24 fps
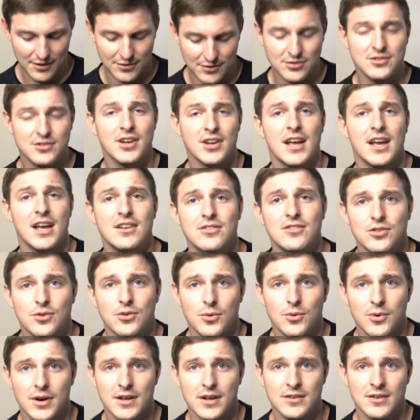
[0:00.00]
change
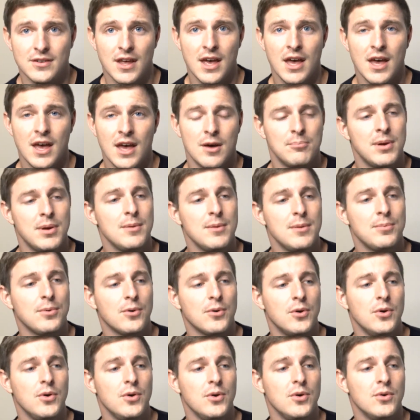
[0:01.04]
stories, people
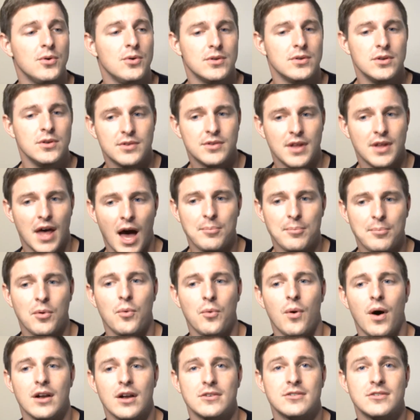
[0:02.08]
who use Apple
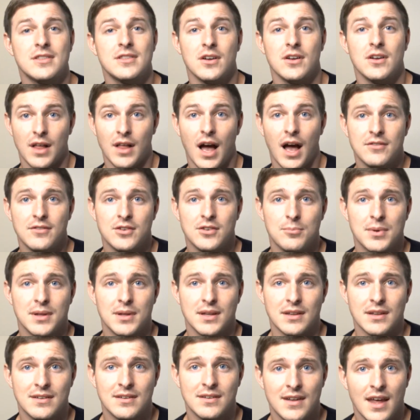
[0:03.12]
Watch and their lives have
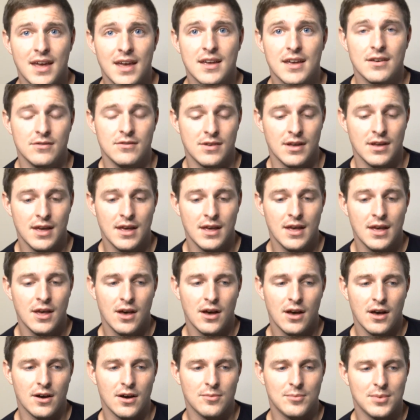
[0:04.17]
been saved
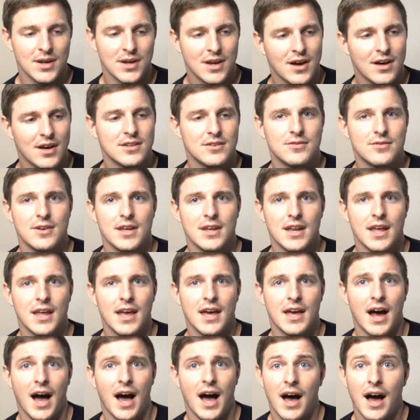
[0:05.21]
because of it.
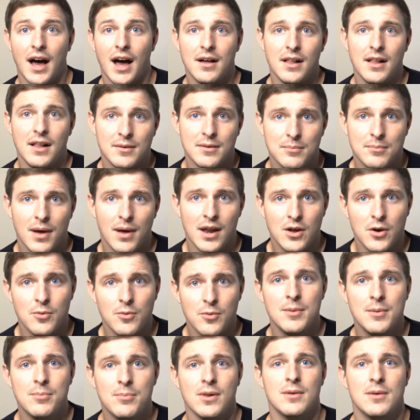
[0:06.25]
And I know
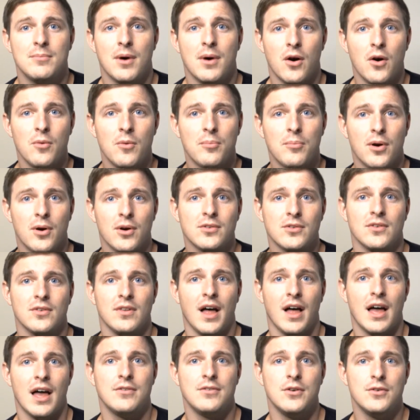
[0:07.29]
people in my own personal
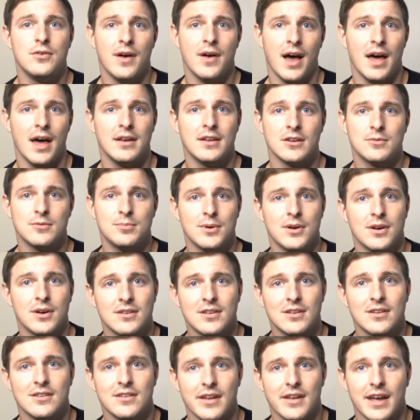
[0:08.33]
life who've had
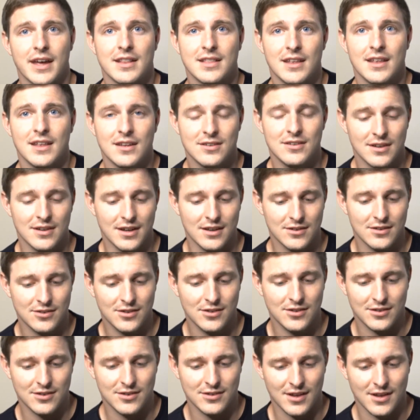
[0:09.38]
experiences like this, and it's
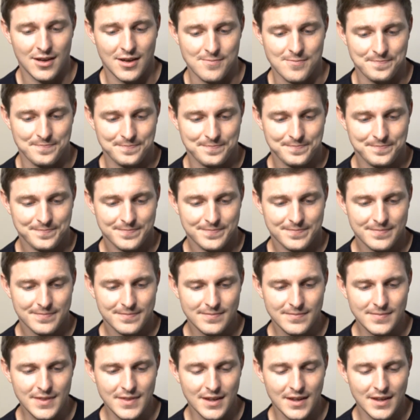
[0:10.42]
just
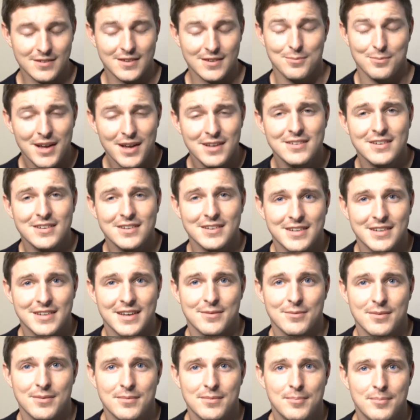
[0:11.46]
it's amazing to
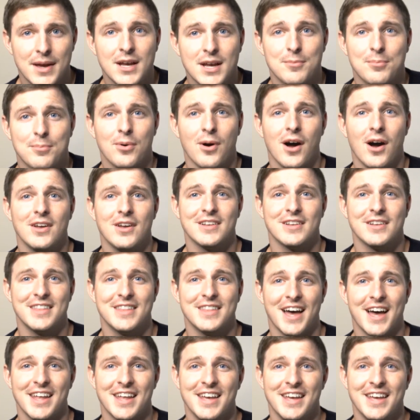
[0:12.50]
make a product that